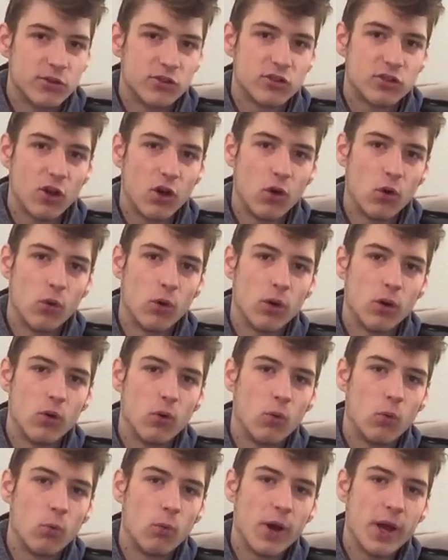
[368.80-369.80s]
So
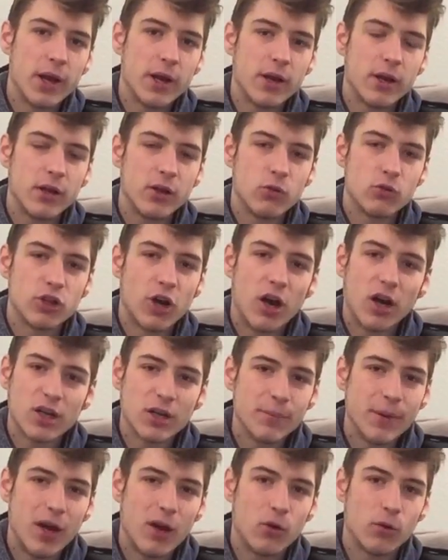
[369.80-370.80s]
when you
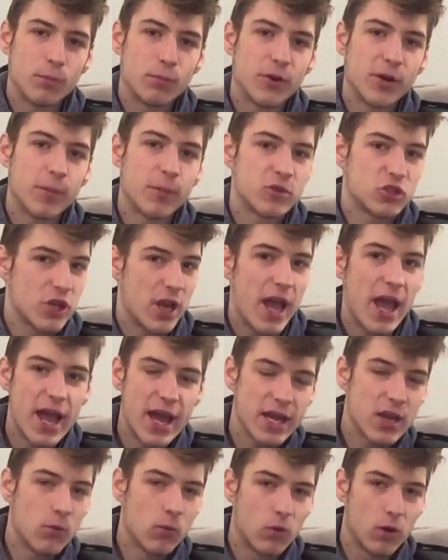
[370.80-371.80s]
talk about pretty much
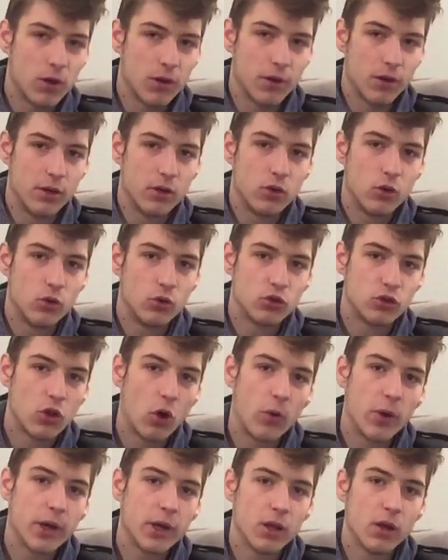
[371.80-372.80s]
anyone who's
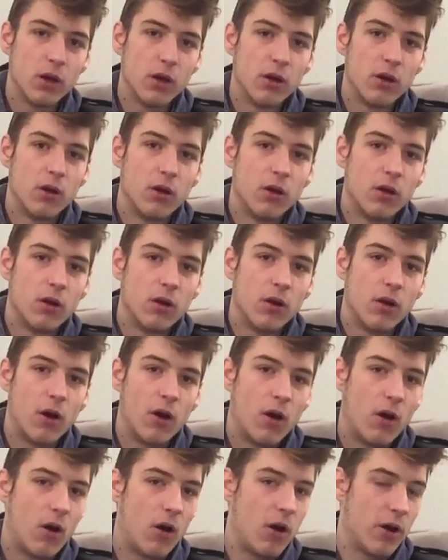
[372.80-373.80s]
going
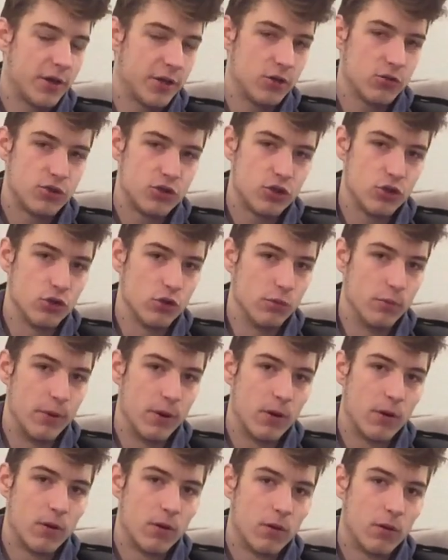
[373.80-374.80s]
on
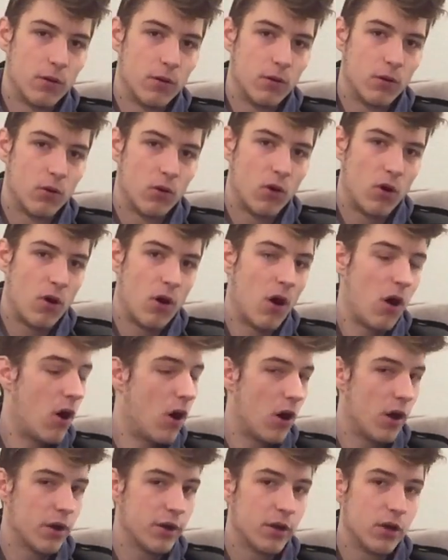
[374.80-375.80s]
YouTube,
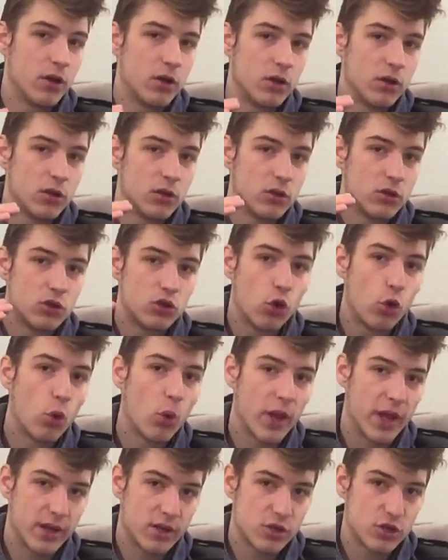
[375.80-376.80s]
on
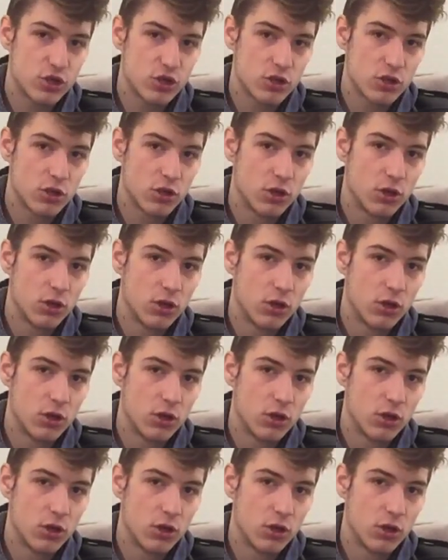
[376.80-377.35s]
Twitch,